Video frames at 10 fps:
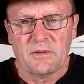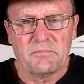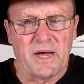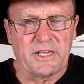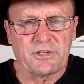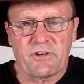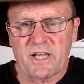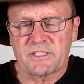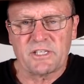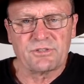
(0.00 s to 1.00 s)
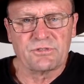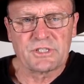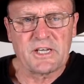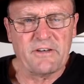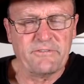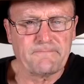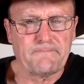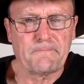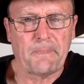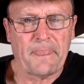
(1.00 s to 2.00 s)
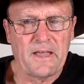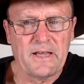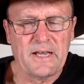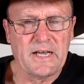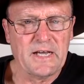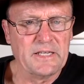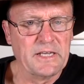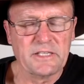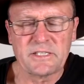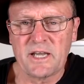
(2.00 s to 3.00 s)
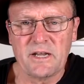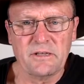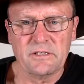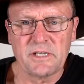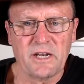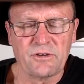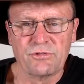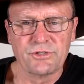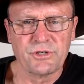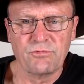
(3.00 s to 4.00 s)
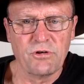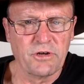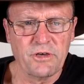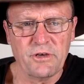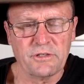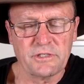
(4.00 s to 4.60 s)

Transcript: muddy tracks, that sort of stuff, uh, yeah, it's gonna it's gonna cause your will to hurt.